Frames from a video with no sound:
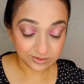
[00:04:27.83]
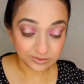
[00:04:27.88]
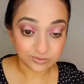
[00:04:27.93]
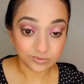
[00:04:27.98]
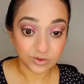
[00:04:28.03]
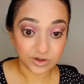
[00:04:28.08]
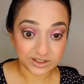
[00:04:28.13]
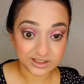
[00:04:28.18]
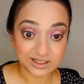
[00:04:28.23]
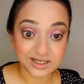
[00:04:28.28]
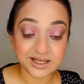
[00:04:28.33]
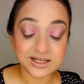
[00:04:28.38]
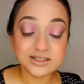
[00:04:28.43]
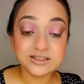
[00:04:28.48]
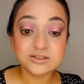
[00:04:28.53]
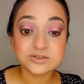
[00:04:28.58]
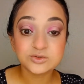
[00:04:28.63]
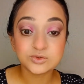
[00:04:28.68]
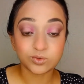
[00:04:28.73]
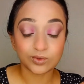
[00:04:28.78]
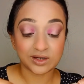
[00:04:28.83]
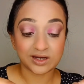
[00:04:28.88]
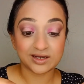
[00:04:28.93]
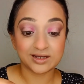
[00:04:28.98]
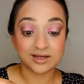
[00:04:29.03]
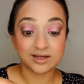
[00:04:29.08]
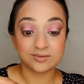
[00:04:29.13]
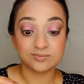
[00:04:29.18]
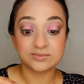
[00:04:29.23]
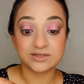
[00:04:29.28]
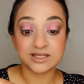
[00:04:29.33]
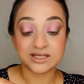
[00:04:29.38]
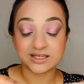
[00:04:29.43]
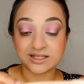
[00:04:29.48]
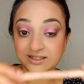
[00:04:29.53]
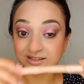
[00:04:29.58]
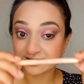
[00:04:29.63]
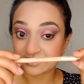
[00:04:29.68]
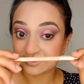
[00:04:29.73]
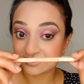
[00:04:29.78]
waterline. So I am
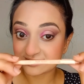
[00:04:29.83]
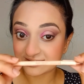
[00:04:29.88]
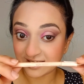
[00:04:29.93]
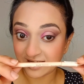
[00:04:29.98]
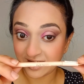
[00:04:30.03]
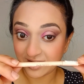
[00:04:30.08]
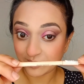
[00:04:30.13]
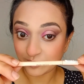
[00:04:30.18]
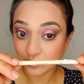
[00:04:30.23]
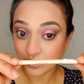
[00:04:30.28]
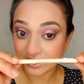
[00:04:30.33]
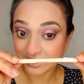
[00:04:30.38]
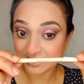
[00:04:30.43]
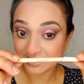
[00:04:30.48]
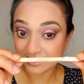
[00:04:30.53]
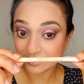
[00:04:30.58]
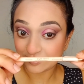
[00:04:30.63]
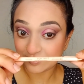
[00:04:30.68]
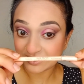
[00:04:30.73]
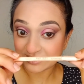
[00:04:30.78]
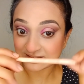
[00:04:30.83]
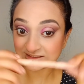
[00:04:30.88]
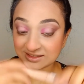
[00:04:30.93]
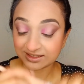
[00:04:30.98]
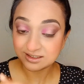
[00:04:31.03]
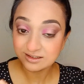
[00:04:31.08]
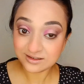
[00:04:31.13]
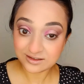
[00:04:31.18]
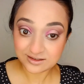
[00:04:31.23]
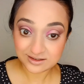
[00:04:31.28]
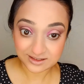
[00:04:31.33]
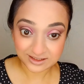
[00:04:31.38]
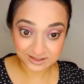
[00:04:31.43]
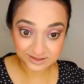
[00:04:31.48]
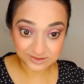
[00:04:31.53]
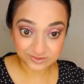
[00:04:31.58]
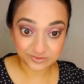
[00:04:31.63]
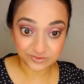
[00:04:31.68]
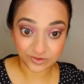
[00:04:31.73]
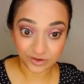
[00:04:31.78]
taking this eye brightening pencil.
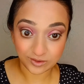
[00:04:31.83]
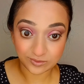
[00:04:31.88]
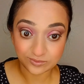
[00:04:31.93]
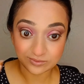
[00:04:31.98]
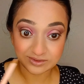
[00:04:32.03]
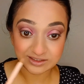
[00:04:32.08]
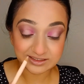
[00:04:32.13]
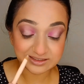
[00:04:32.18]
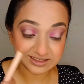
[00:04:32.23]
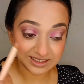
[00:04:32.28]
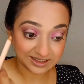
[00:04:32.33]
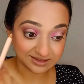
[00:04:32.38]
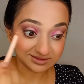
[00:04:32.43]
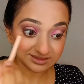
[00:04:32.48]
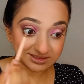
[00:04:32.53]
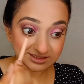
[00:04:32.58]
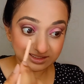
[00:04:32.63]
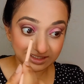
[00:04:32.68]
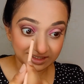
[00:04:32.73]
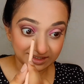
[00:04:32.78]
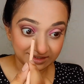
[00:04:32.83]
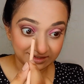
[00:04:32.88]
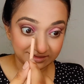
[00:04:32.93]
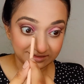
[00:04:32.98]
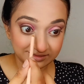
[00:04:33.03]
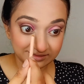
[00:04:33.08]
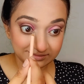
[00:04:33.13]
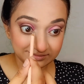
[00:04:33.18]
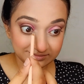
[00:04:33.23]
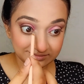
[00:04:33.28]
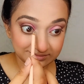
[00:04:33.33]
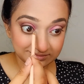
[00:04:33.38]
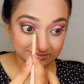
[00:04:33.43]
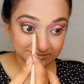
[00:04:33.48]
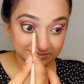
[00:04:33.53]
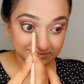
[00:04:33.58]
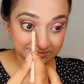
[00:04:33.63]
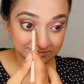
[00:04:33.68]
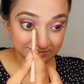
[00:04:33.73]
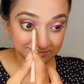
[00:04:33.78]
It's from Essence and
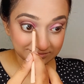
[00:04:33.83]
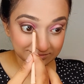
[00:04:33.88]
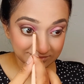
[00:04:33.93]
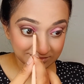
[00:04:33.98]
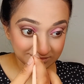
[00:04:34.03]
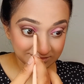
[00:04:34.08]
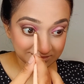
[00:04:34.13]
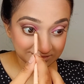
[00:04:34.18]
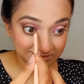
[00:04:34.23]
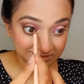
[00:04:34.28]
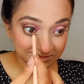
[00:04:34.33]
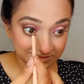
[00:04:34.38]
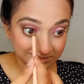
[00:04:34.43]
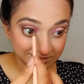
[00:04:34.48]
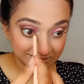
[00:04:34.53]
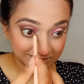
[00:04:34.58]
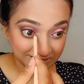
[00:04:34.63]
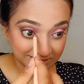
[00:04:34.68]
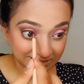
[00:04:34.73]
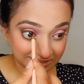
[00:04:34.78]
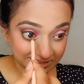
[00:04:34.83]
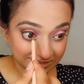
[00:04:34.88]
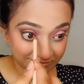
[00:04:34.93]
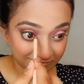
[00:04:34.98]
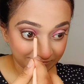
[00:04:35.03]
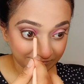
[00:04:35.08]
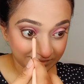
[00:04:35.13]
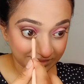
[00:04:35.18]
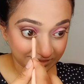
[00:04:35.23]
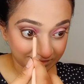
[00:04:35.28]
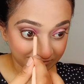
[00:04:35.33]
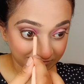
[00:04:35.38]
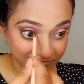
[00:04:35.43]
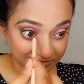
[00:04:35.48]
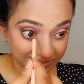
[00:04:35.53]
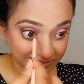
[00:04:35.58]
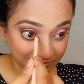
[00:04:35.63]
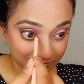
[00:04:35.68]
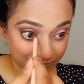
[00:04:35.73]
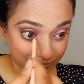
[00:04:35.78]
just it'll give me a
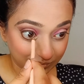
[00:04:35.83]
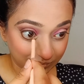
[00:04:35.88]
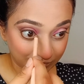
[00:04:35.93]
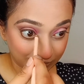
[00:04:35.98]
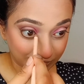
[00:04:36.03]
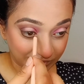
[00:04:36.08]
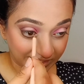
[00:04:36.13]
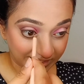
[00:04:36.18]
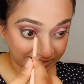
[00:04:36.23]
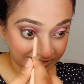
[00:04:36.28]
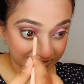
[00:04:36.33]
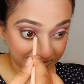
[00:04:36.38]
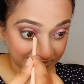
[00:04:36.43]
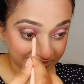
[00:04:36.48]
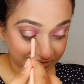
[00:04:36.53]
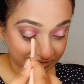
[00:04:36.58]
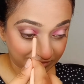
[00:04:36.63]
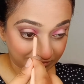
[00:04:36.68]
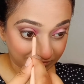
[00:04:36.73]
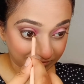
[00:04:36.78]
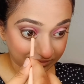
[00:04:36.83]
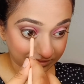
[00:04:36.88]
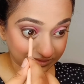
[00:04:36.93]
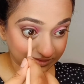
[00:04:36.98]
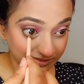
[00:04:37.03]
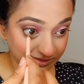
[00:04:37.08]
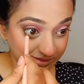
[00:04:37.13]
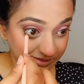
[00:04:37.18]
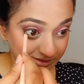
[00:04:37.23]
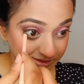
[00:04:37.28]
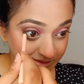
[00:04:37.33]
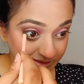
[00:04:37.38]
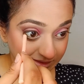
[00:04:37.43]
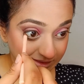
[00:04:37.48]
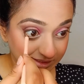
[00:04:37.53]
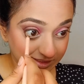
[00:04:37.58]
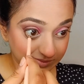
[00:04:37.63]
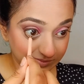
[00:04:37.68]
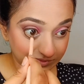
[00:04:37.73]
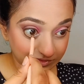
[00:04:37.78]
very brightening look.
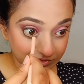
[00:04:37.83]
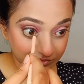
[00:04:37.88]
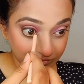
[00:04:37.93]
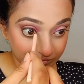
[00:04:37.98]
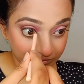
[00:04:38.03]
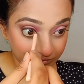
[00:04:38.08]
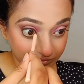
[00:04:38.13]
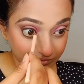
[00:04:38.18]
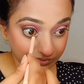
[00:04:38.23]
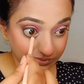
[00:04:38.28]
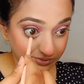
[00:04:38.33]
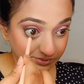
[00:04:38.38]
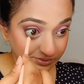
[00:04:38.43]
Let me show you.